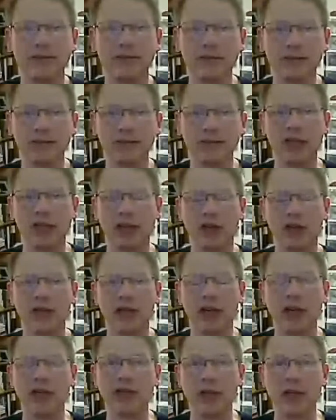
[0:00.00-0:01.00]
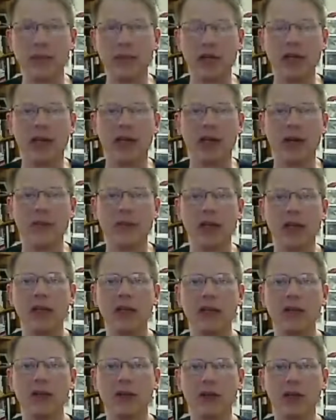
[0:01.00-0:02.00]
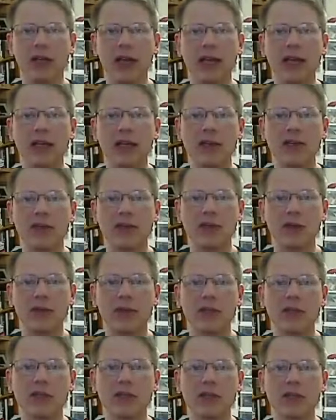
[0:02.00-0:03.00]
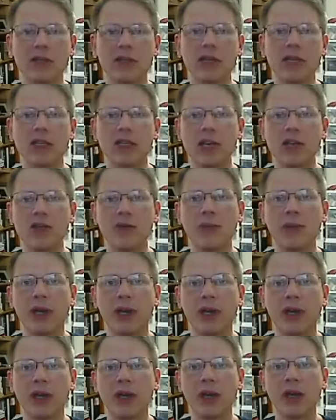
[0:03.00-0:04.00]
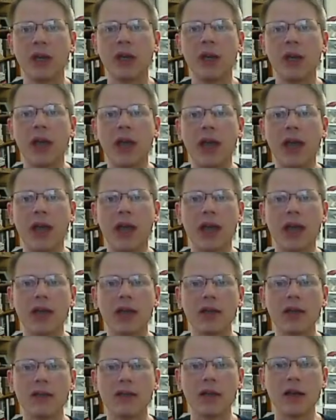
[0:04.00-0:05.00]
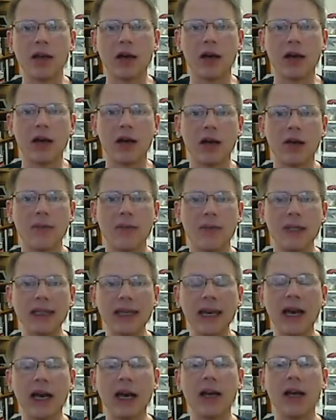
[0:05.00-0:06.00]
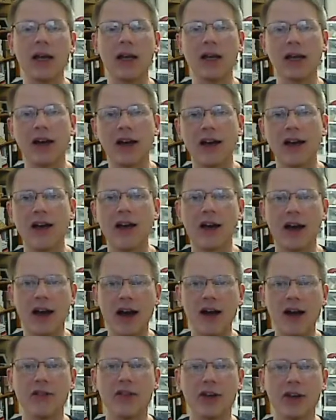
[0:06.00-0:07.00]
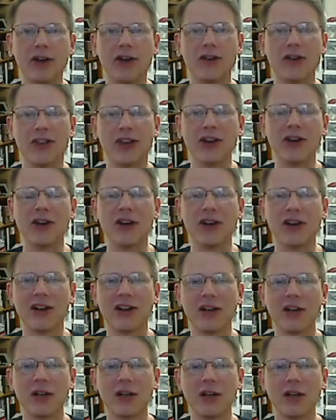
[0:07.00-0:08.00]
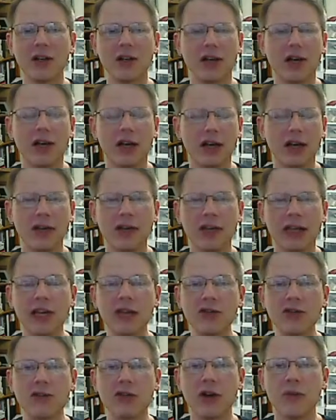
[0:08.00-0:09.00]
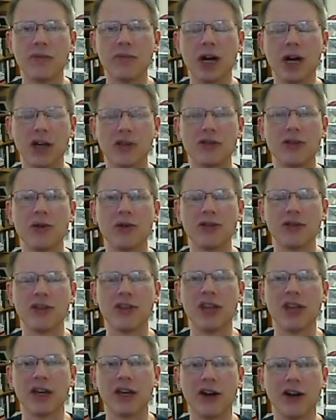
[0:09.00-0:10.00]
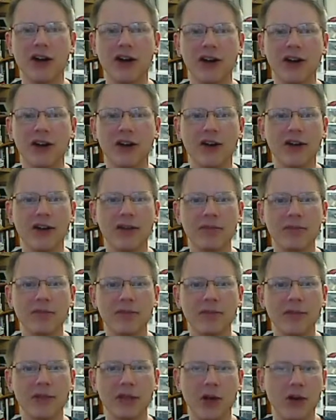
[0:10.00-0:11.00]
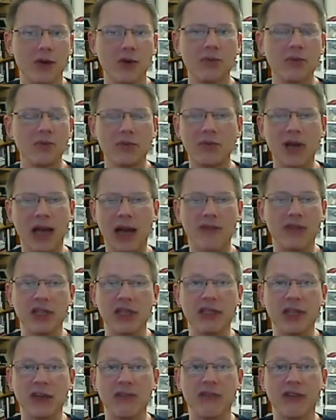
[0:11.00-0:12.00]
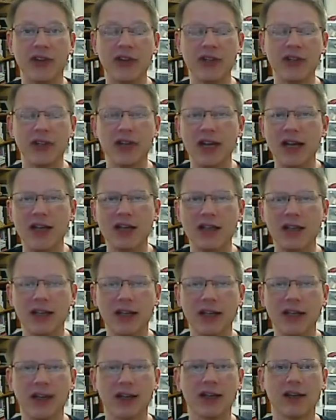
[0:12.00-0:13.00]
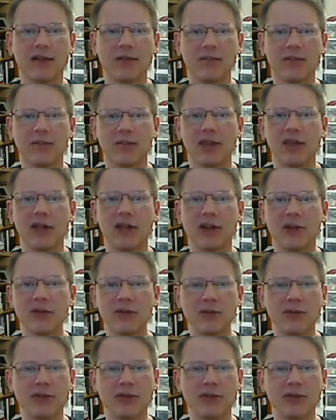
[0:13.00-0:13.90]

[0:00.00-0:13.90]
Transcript: LDB. I mean, 8 instruments in 6 HP, and yeah, there are kick drum modules that are, you know, have the same functionality, you know,